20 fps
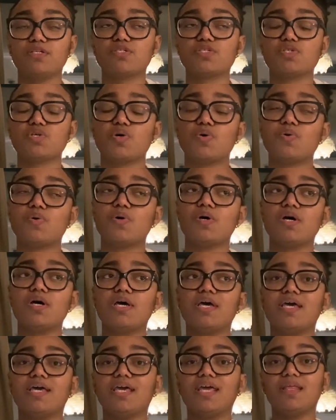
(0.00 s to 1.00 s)
So
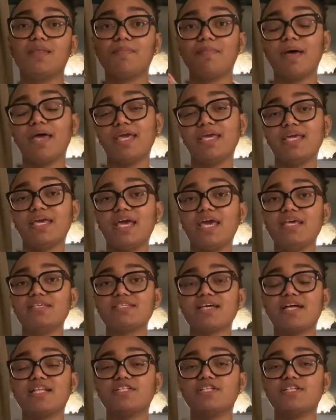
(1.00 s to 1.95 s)
in my case,